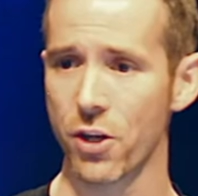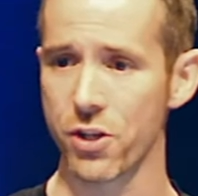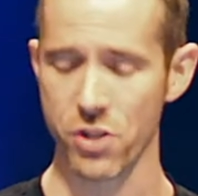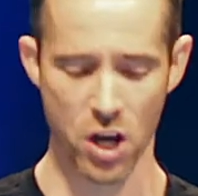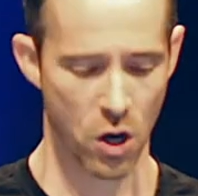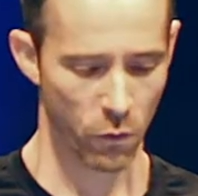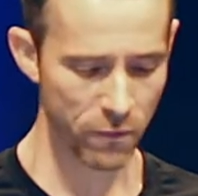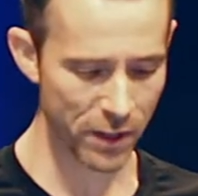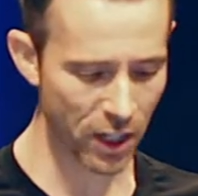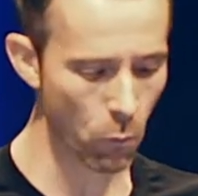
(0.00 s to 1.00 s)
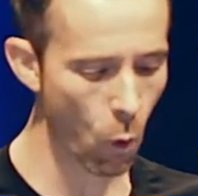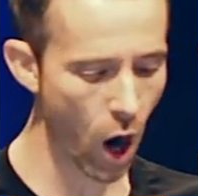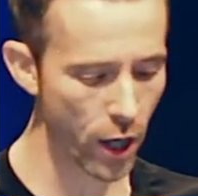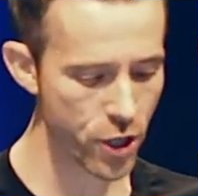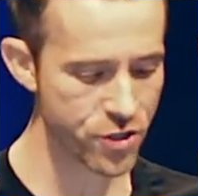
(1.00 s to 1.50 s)
years. We become
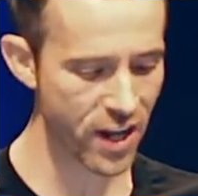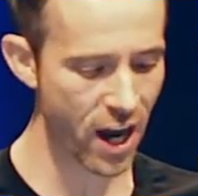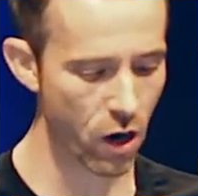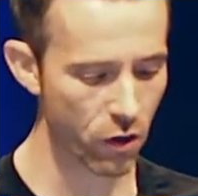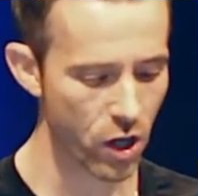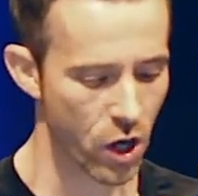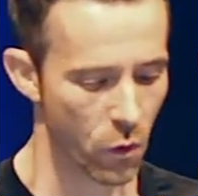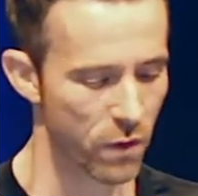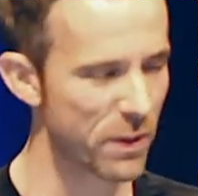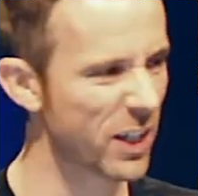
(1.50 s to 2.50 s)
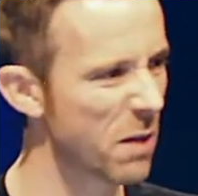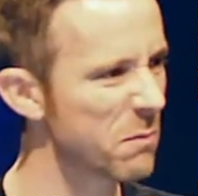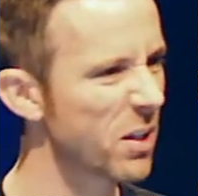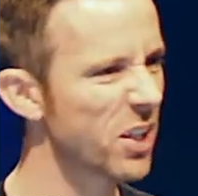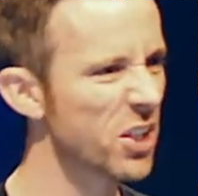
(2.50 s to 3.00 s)
watered down. We
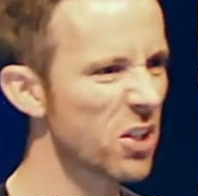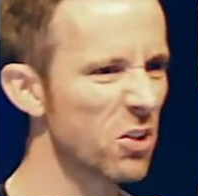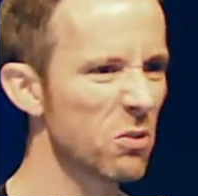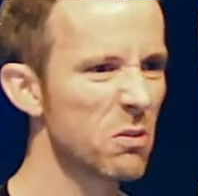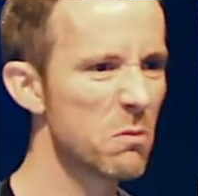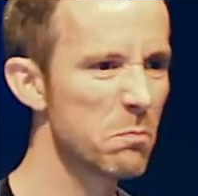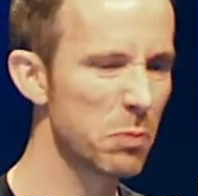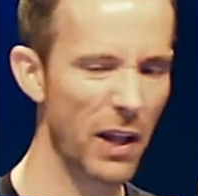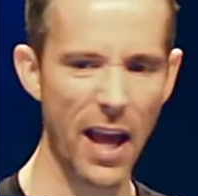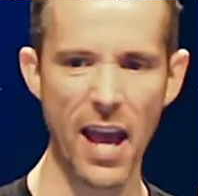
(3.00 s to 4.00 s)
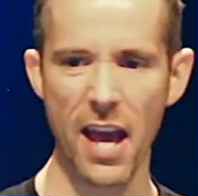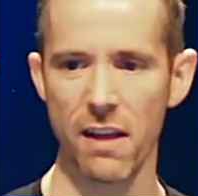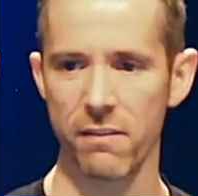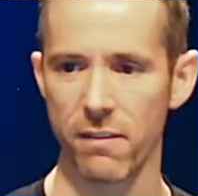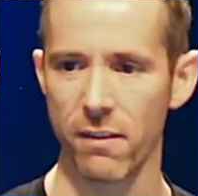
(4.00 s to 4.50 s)
become a little
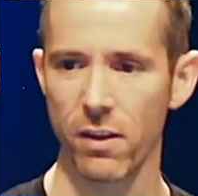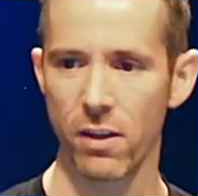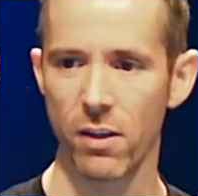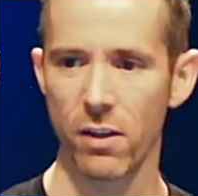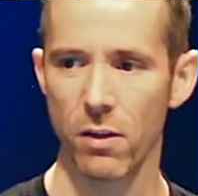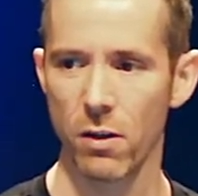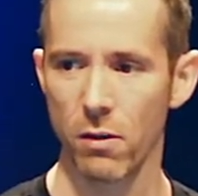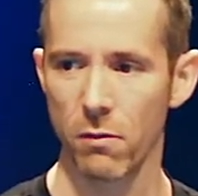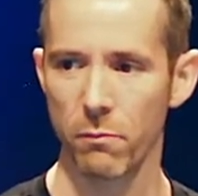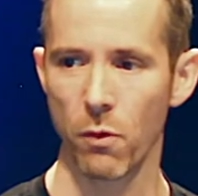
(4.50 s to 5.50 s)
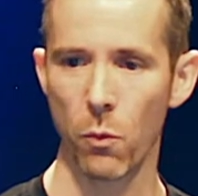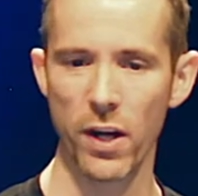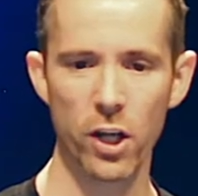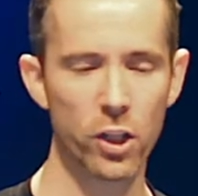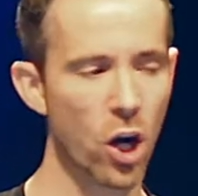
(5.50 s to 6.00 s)
bland. But
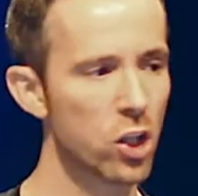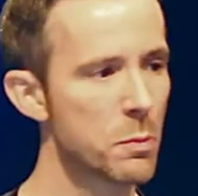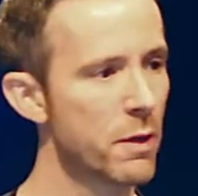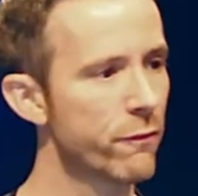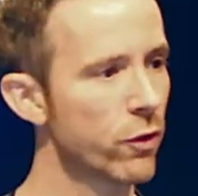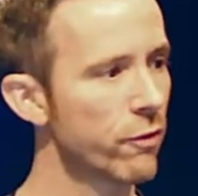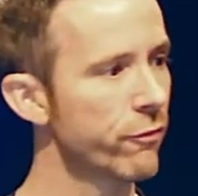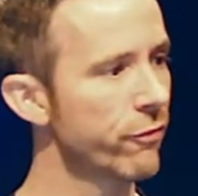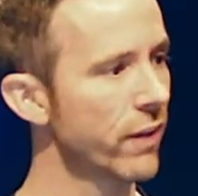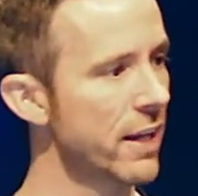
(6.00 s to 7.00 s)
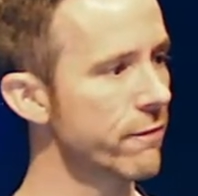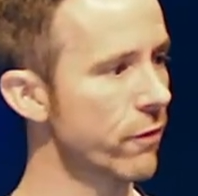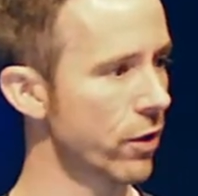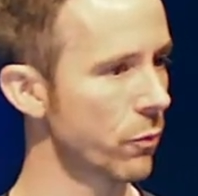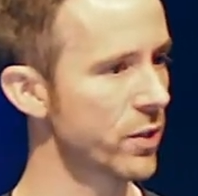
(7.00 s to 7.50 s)
we are called to be full of
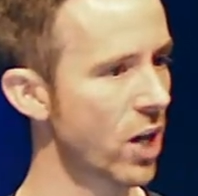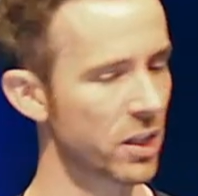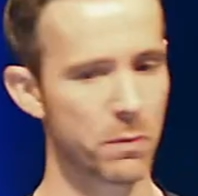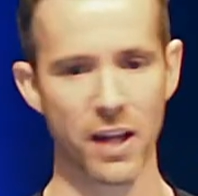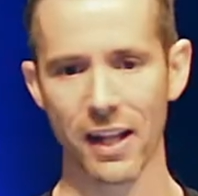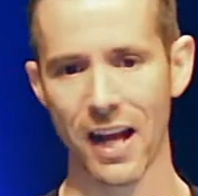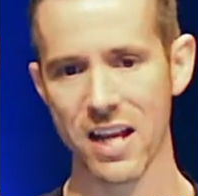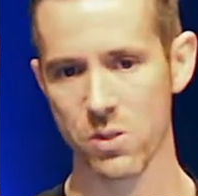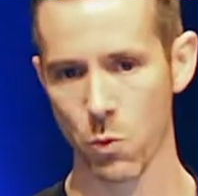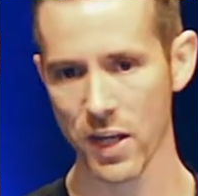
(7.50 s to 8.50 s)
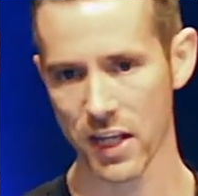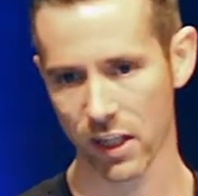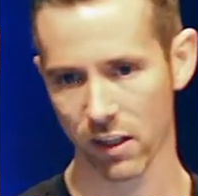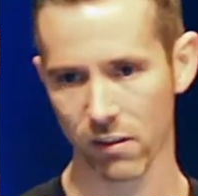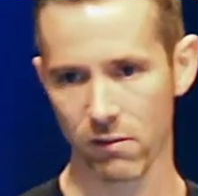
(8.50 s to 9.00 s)
flavor. We talked about that last
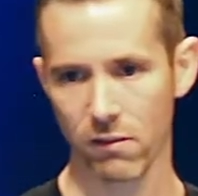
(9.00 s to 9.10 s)
week.